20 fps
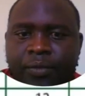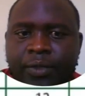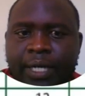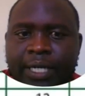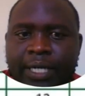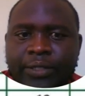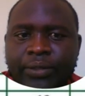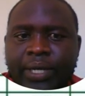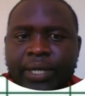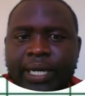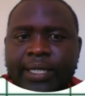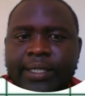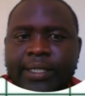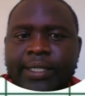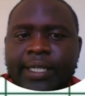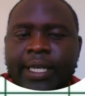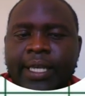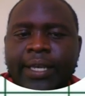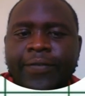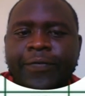As you can
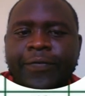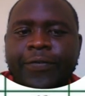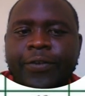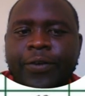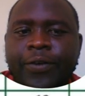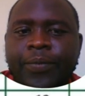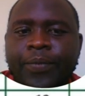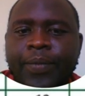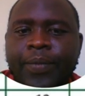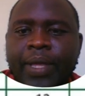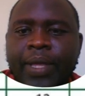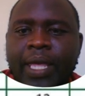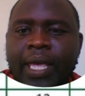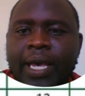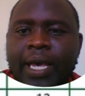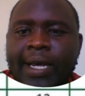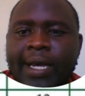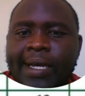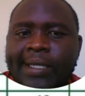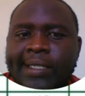see from
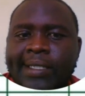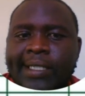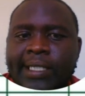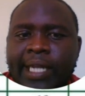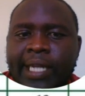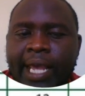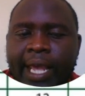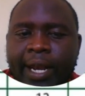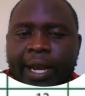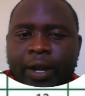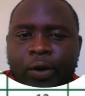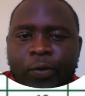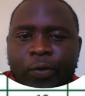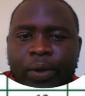year 10,